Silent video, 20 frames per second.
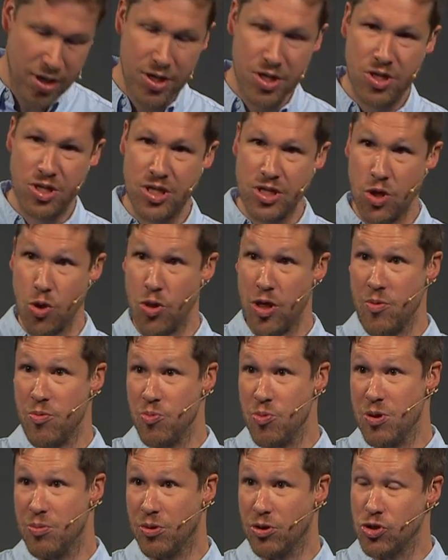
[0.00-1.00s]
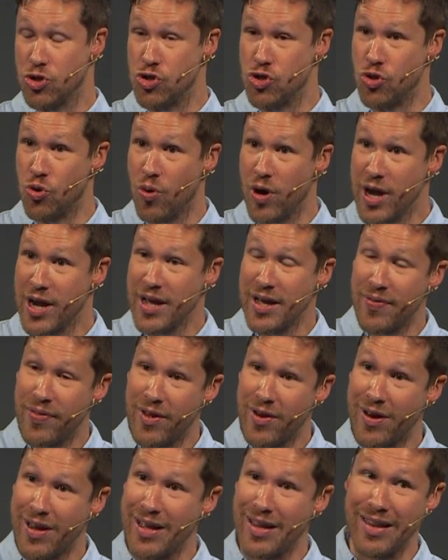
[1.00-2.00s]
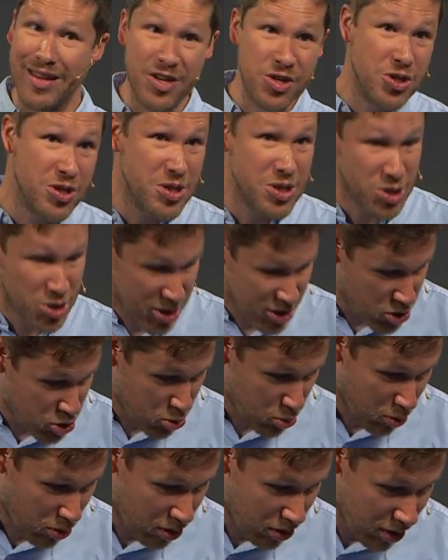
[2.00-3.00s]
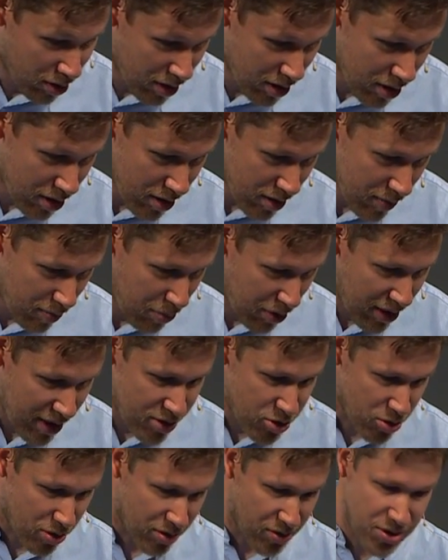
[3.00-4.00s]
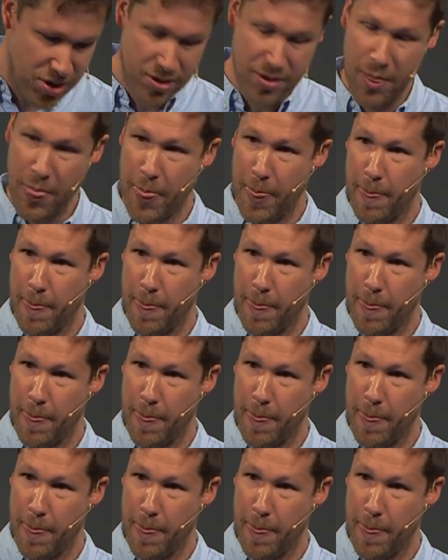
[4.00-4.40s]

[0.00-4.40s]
so that we will join in their illicit sensual pleasures.